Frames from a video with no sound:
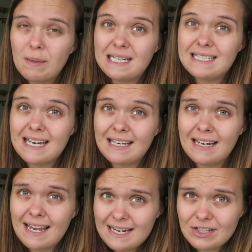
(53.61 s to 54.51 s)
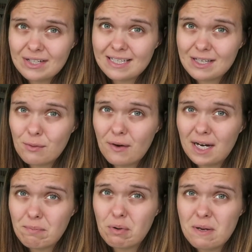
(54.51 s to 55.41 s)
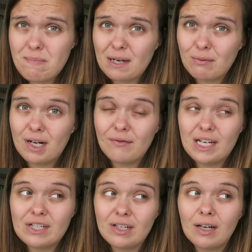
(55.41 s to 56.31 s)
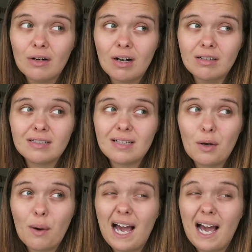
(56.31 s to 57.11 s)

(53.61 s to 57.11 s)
and it's taken ages because we've had a pretty big renovation going on, so